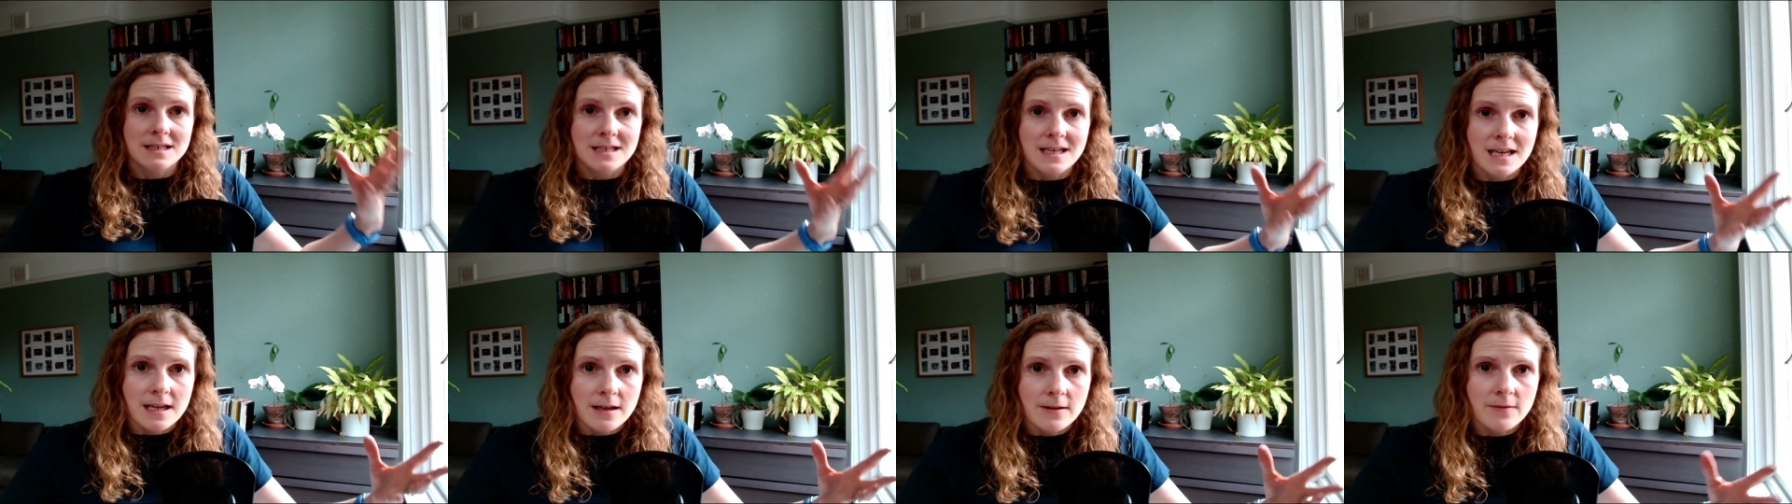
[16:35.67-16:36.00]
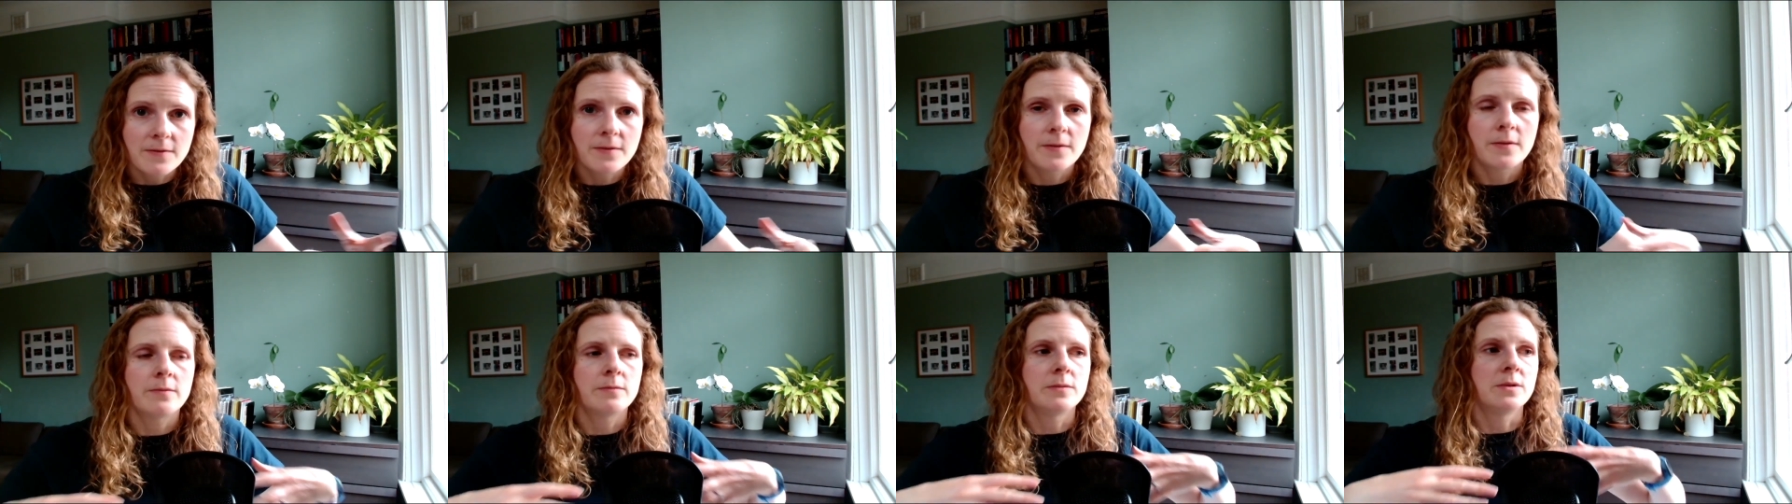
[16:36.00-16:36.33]

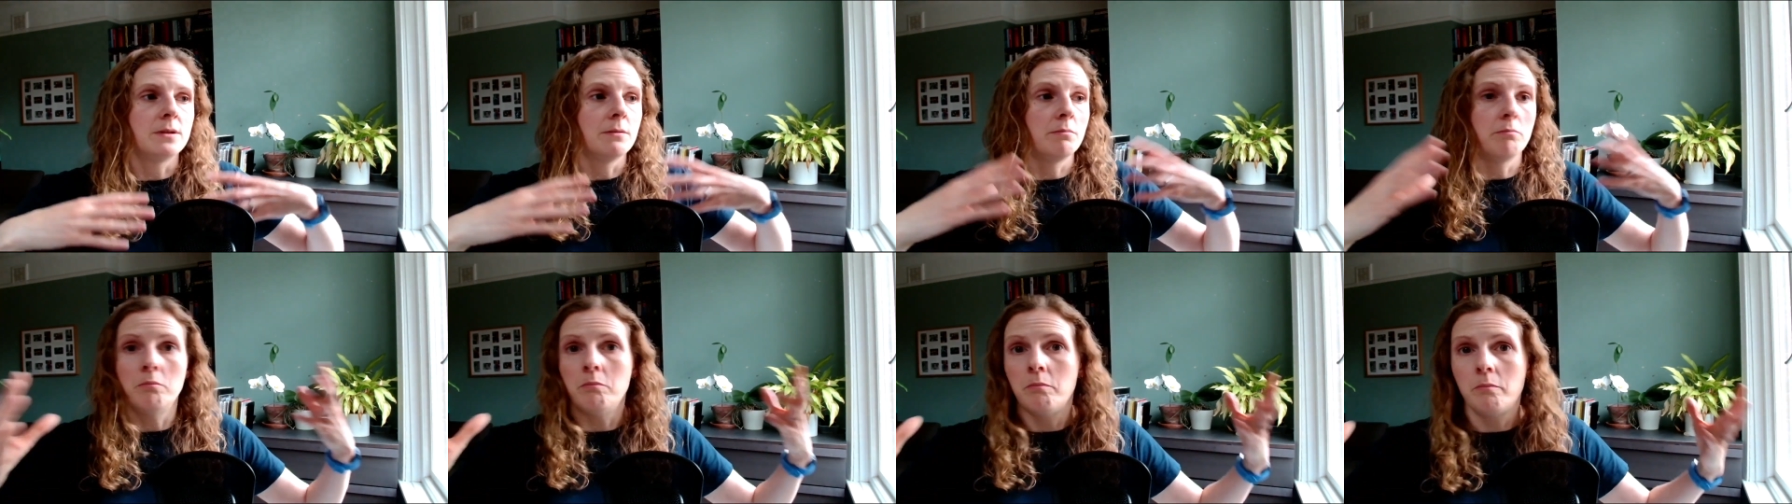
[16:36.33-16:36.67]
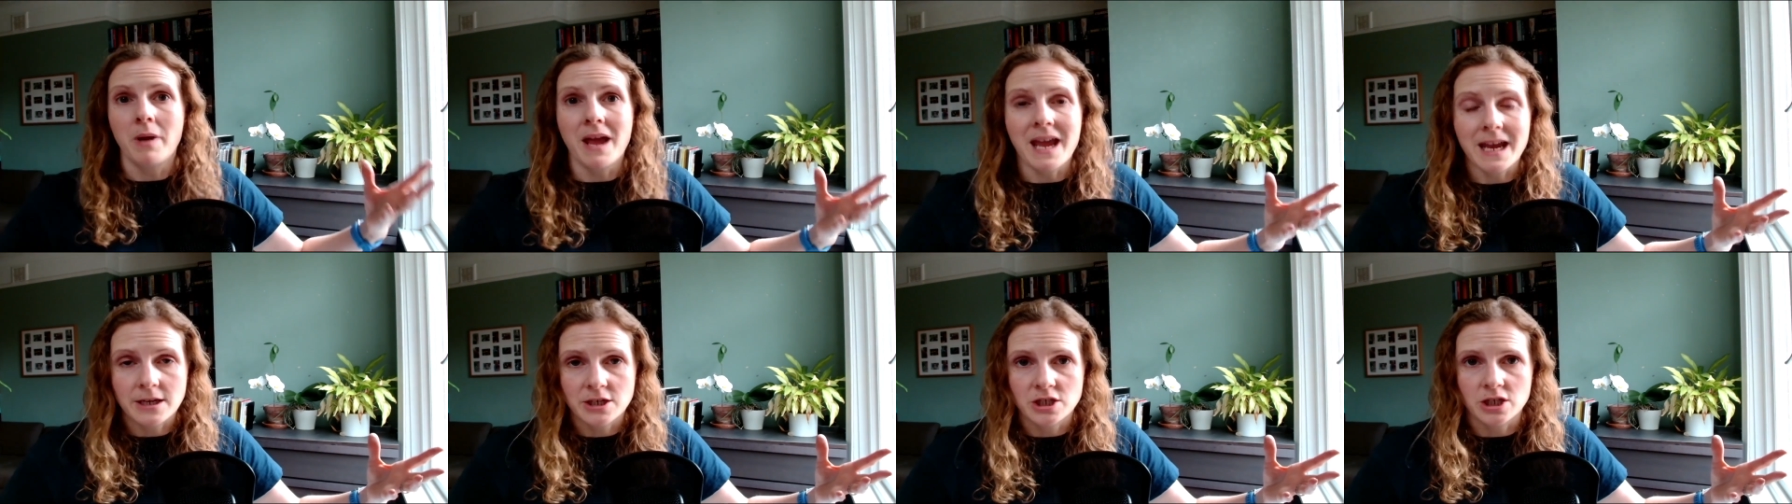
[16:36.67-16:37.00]
Give the
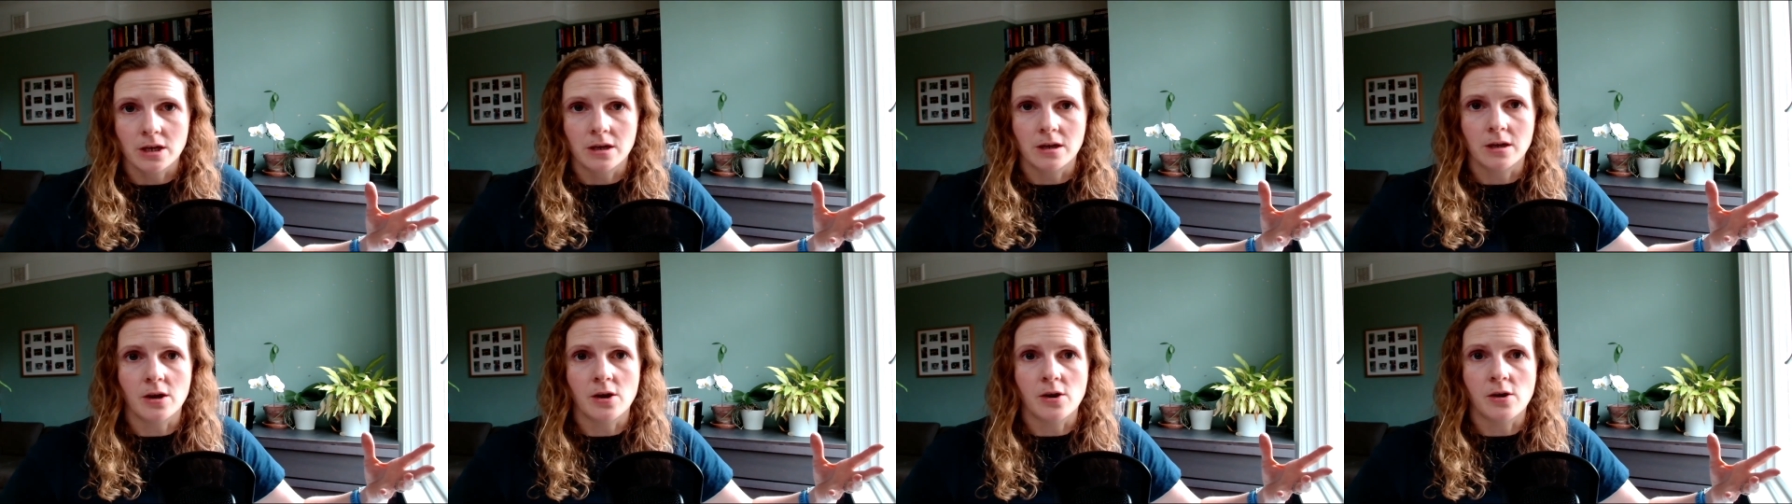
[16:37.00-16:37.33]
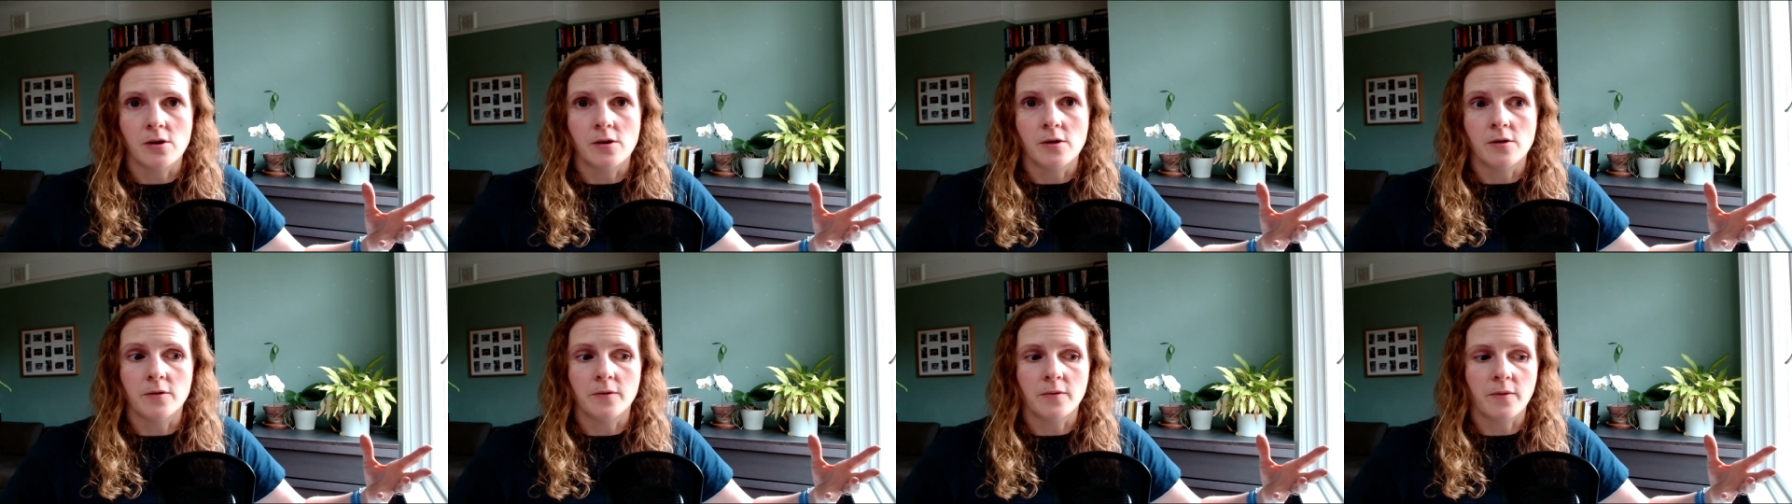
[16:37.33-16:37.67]
picture
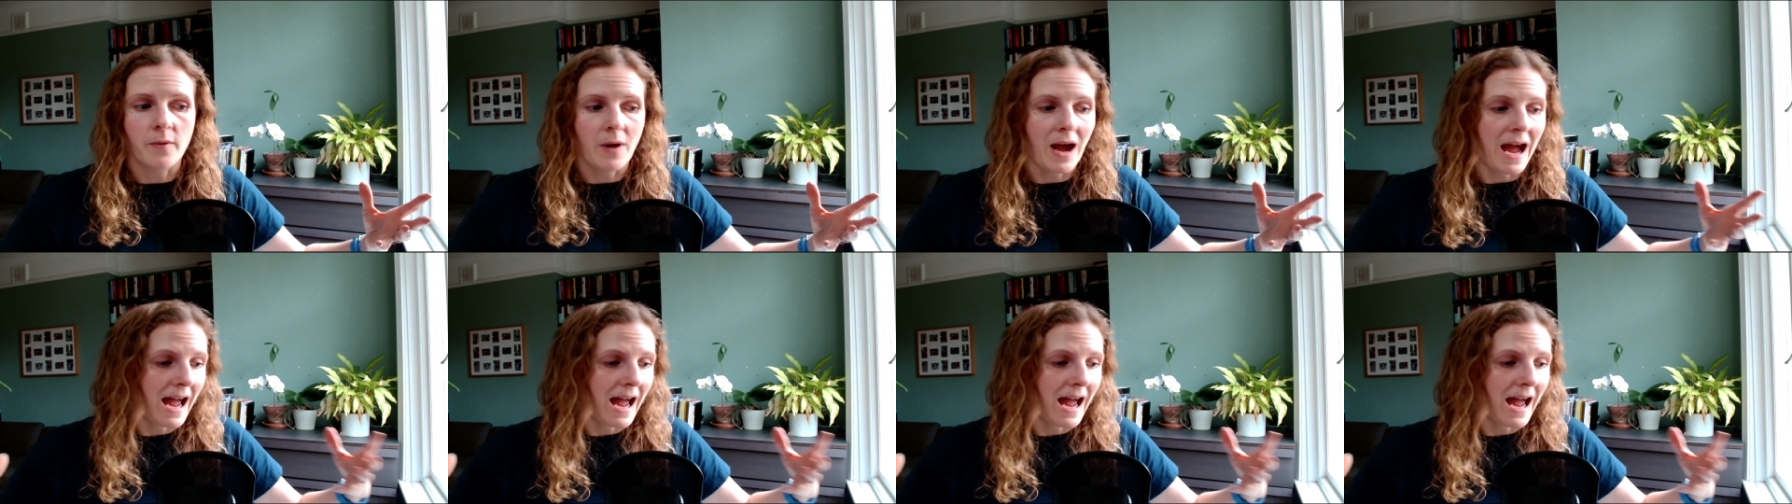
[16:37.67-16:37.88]
of